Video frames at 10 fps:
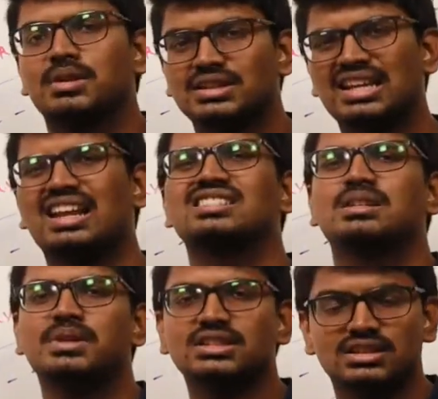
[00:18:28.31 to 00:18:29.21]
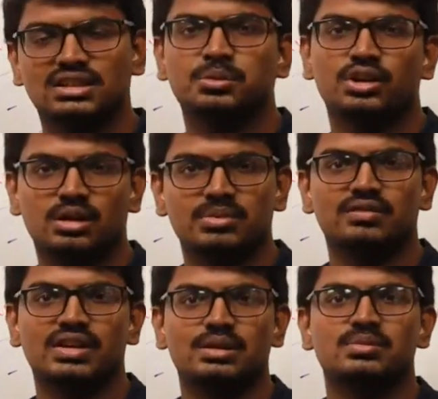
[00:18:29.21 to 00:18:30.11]
But there are some other
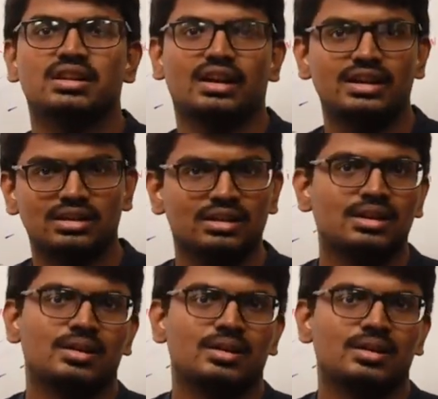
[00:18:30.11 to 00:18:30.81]
thermodynamic variable, right?